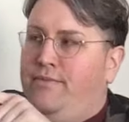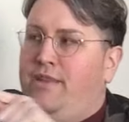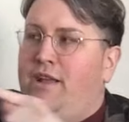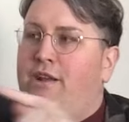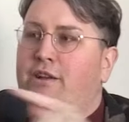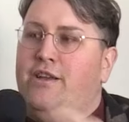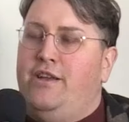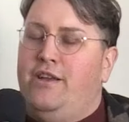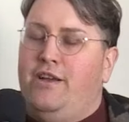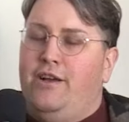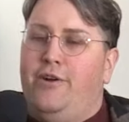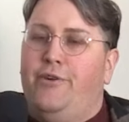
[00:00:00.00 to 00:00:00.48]
There
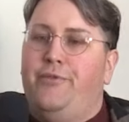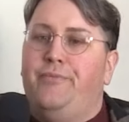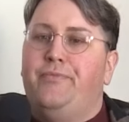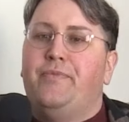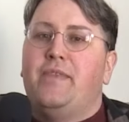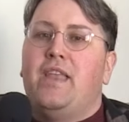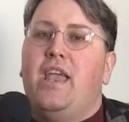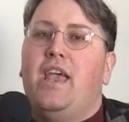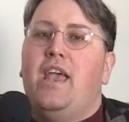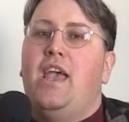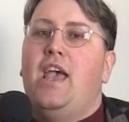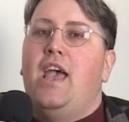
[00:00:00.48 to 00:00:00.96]
you go.
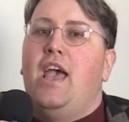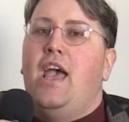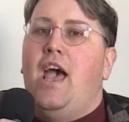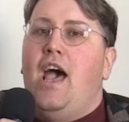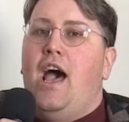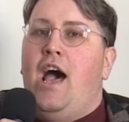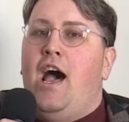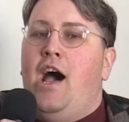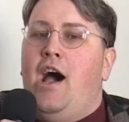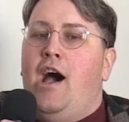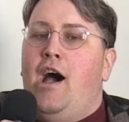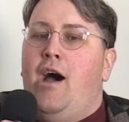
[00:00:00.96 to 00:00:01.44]

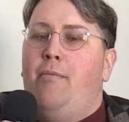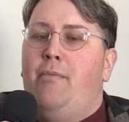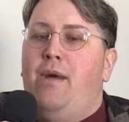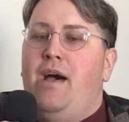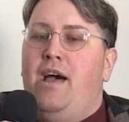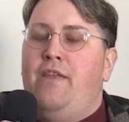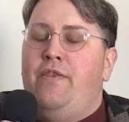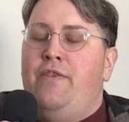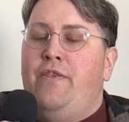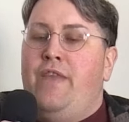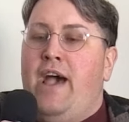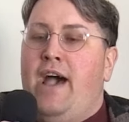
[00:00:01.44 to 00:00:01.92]

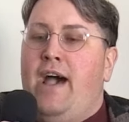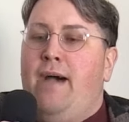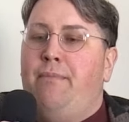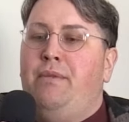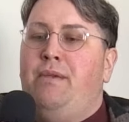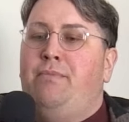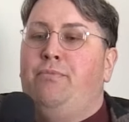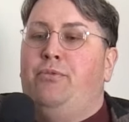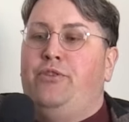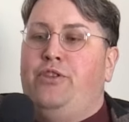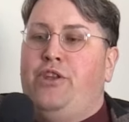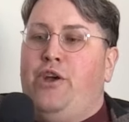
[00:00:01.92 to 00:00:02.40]
That
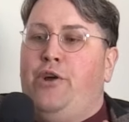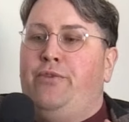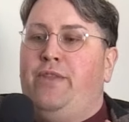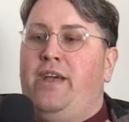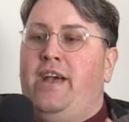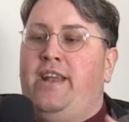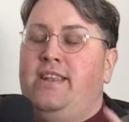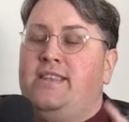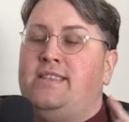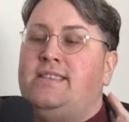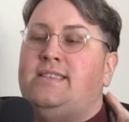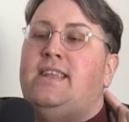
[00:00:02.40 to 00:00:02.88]
people know
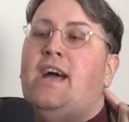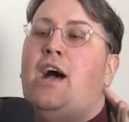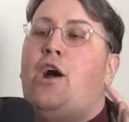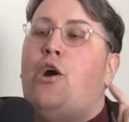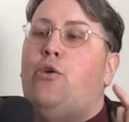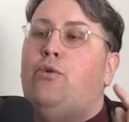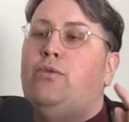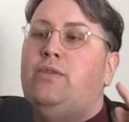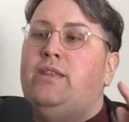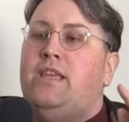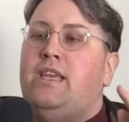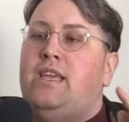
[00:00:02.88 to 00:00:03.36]
that it's not
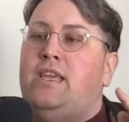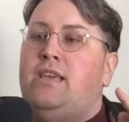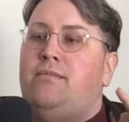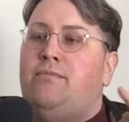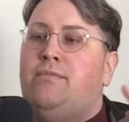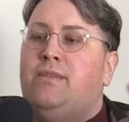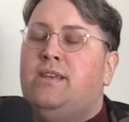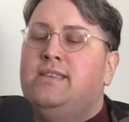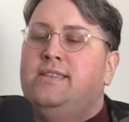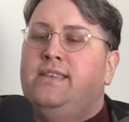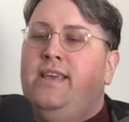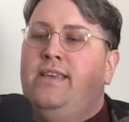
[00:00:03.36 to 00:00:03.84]
only
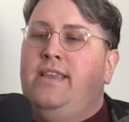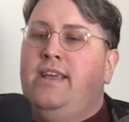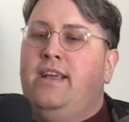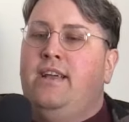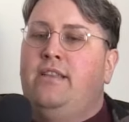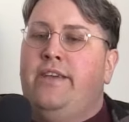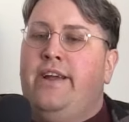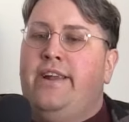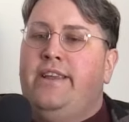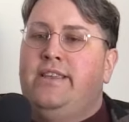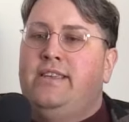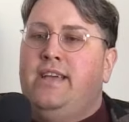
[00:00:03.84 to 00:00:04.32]
because I think a
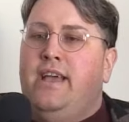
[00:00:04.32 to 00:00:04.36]
lot of